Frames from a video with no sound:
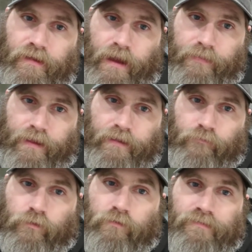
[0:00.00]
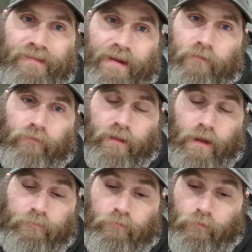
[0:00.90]
And then if you set everything
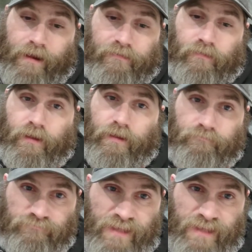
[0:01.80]
up correctly,